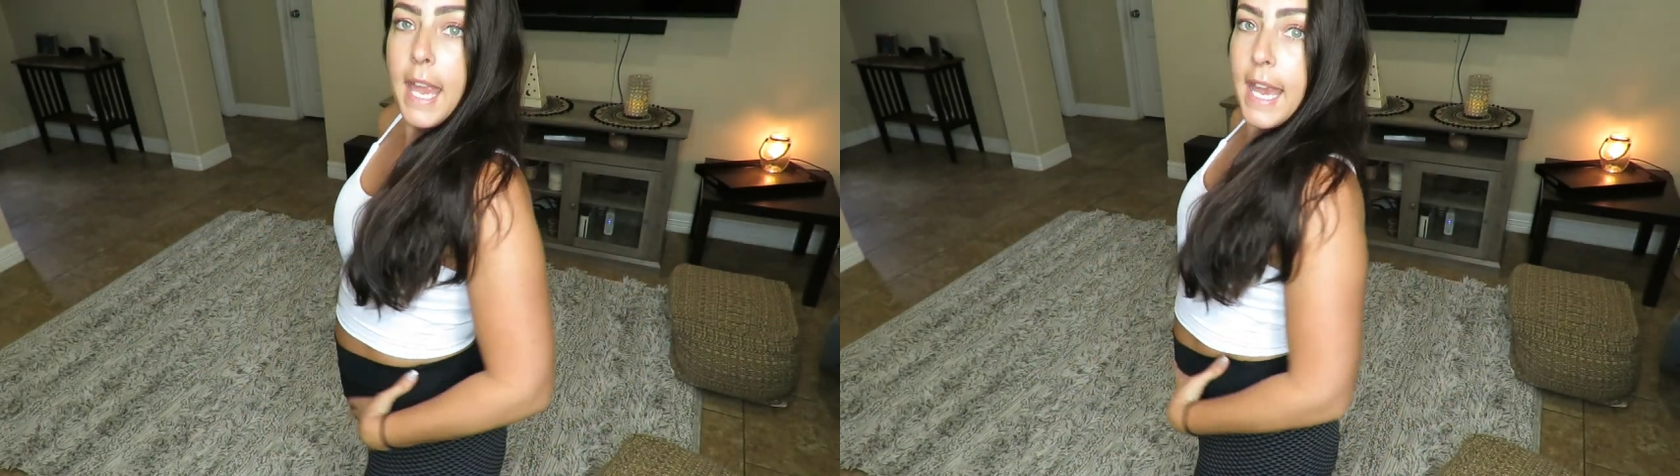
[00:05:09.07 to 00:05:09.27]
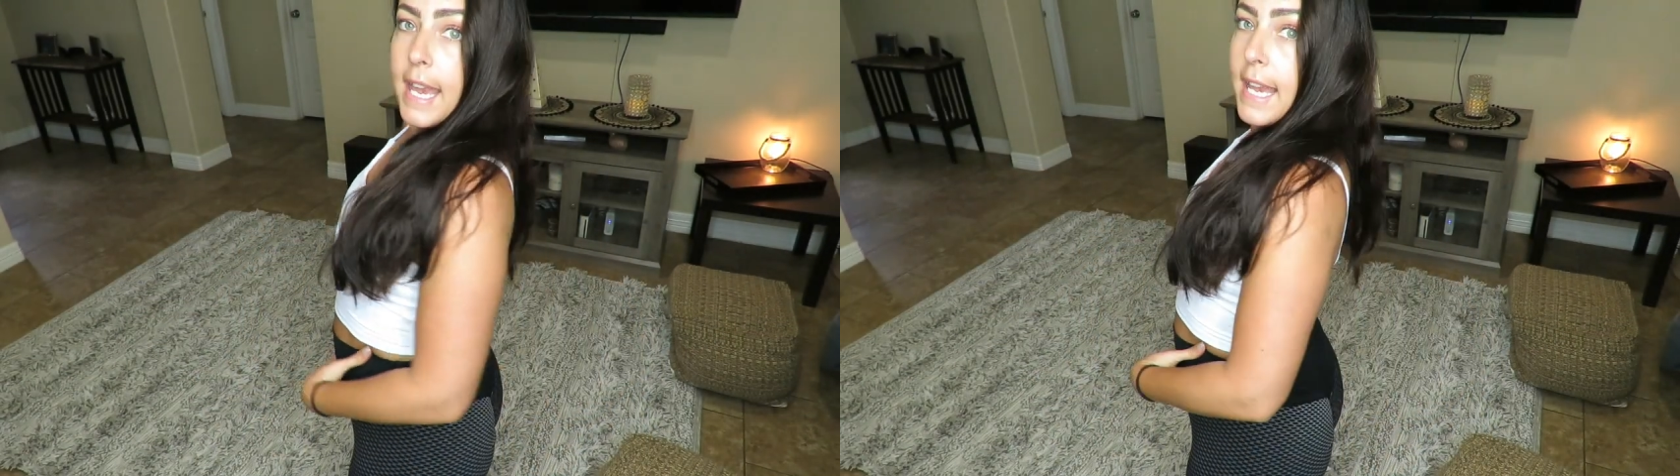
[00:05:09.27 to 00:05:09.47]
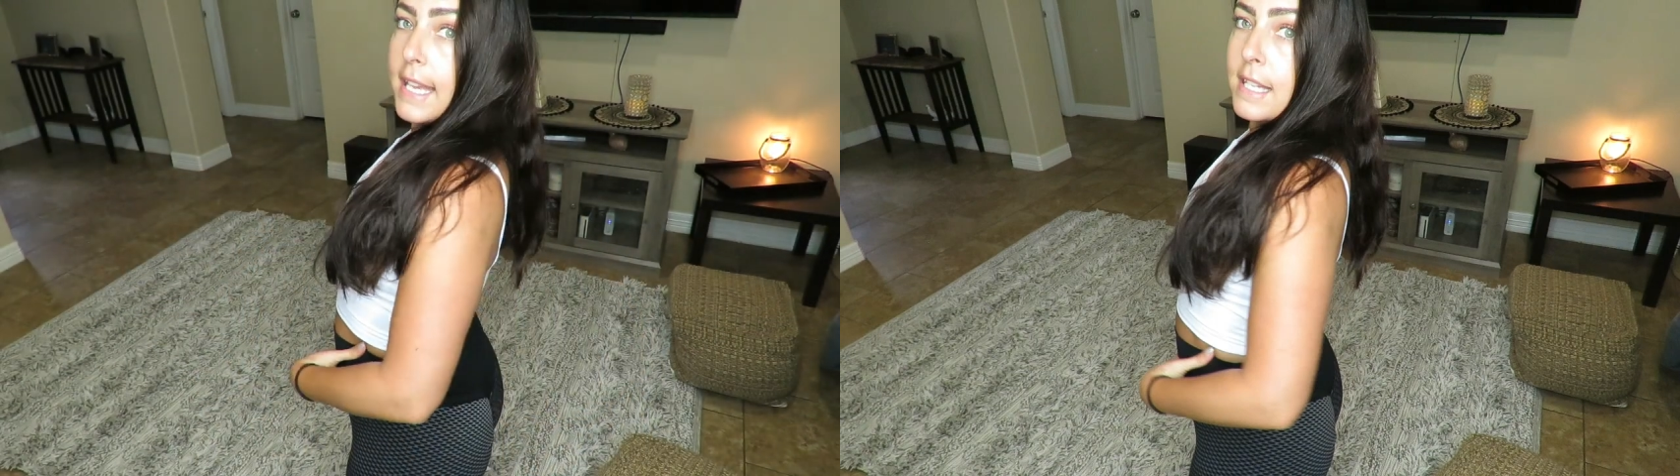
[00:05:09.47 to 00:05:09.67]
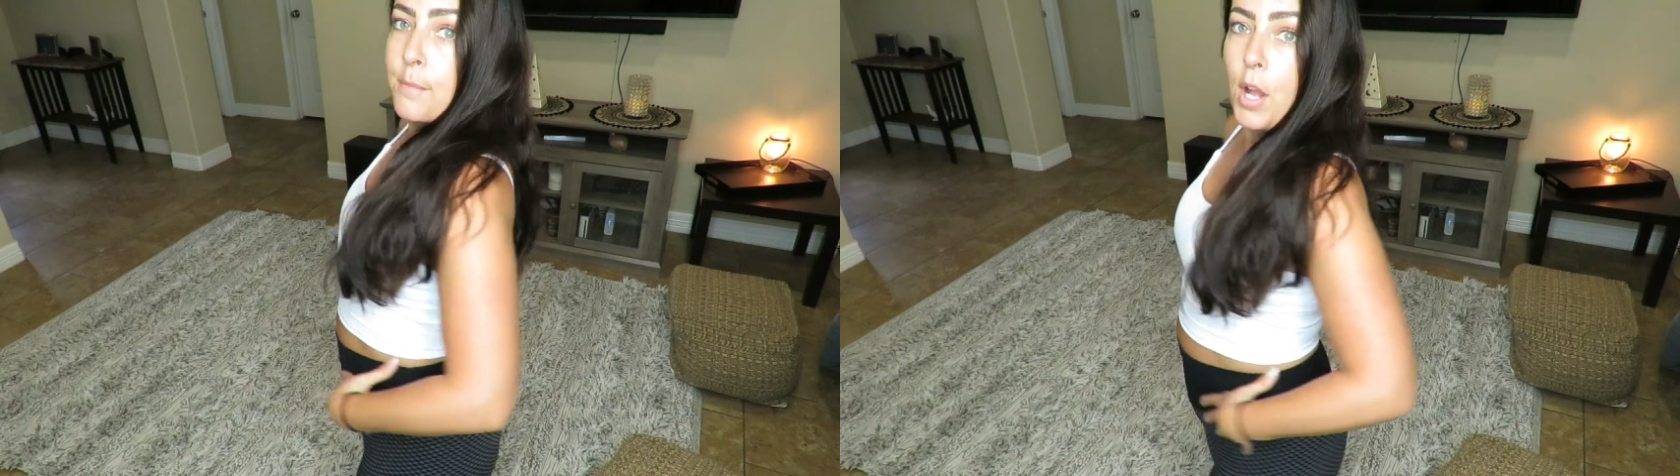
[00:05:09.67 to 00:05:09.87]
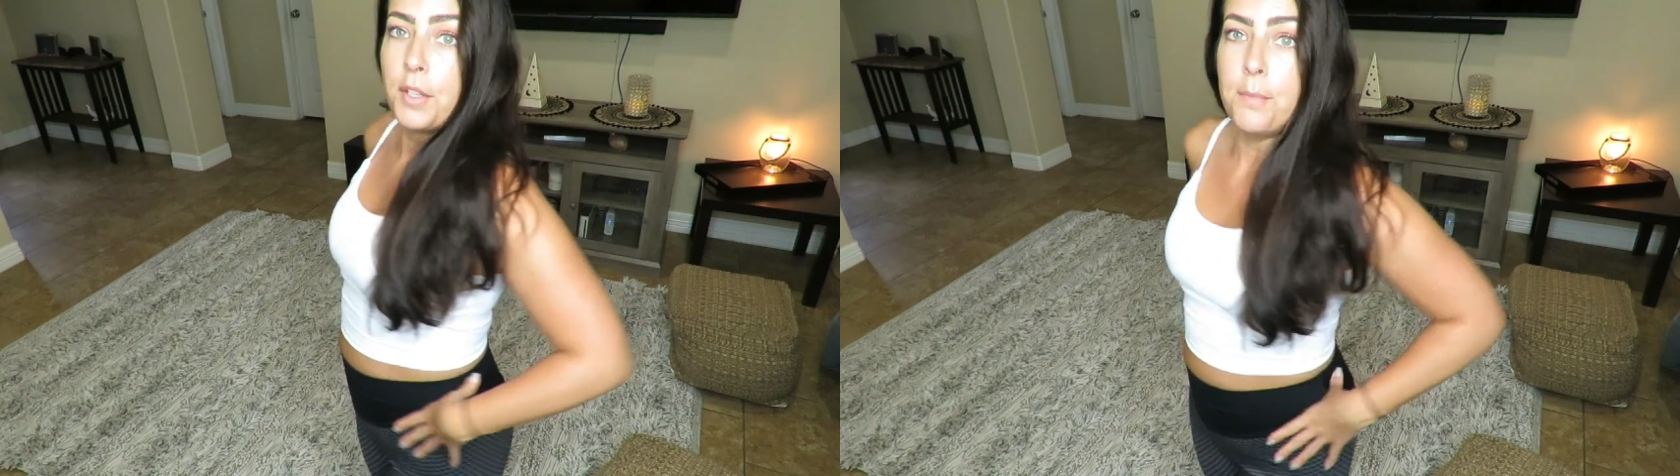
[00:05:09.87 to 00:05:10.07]
a
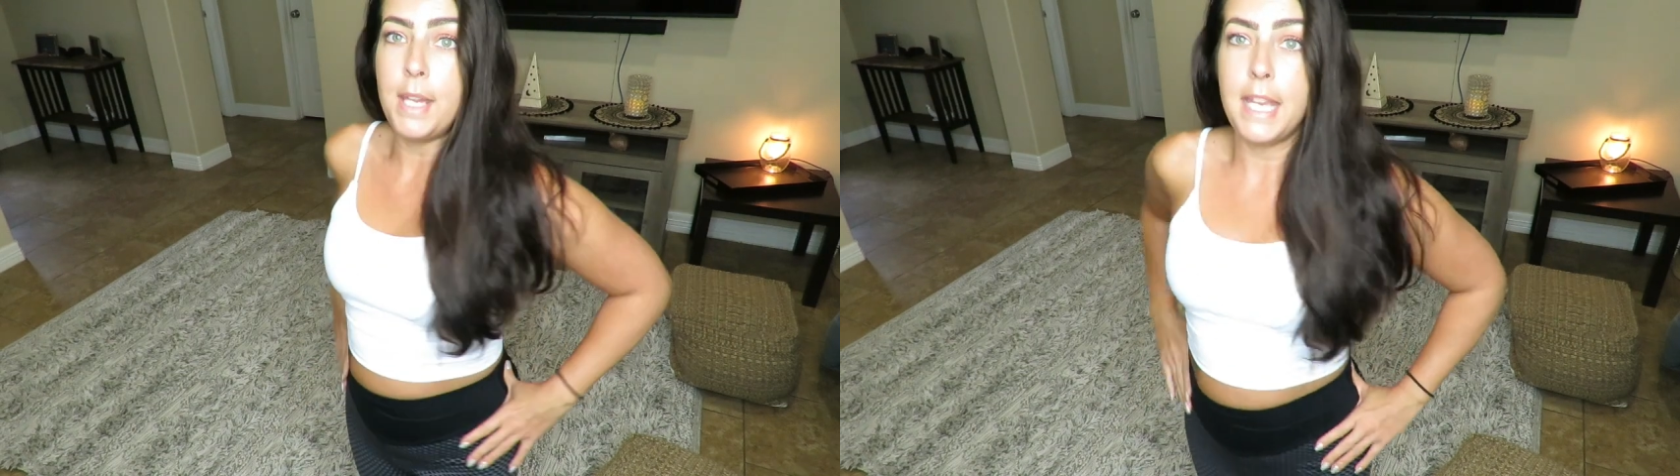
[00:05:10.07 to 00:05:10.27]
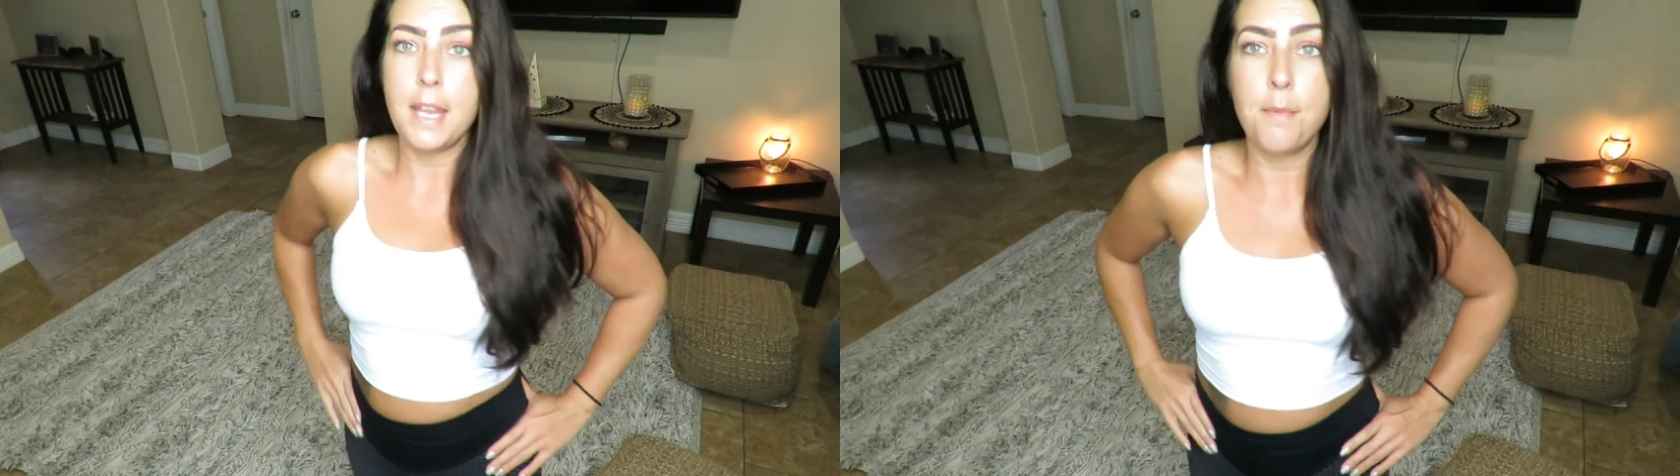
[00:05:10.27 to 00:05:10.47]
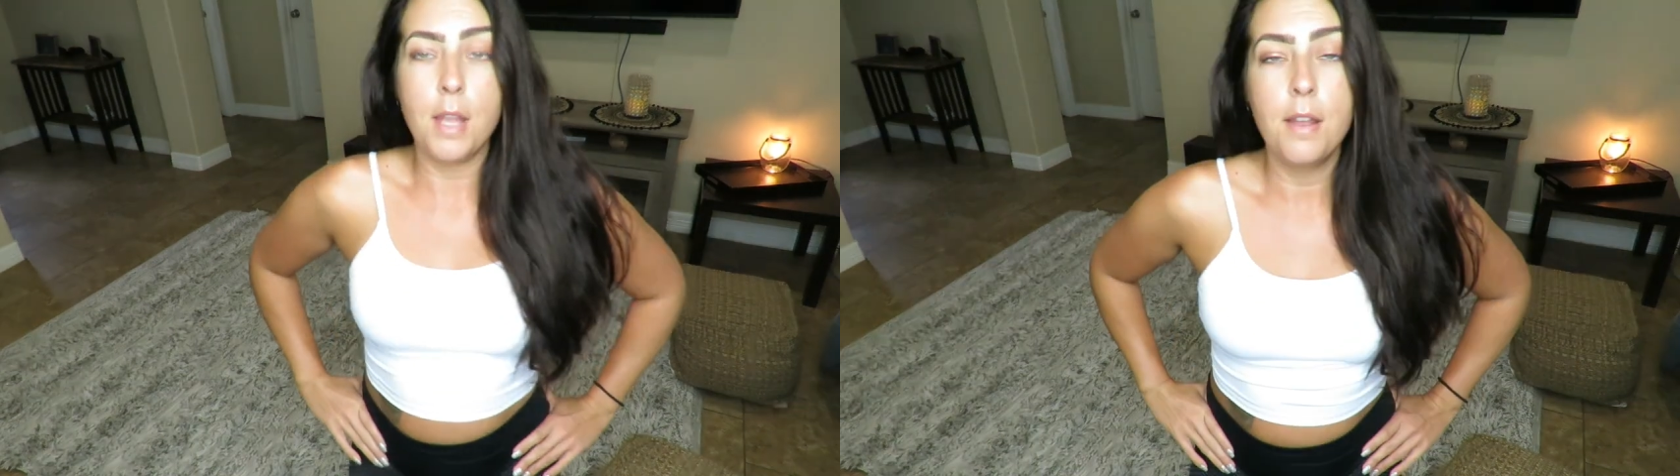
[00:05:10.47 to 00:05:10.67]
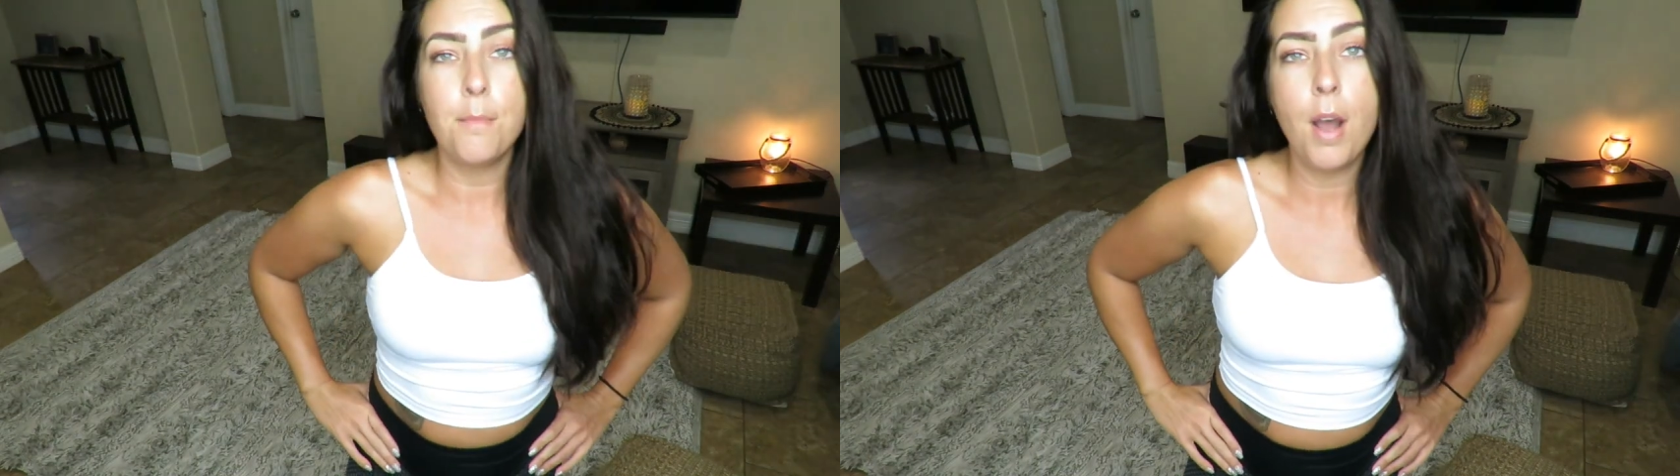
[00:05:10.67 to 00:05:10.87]
small to medium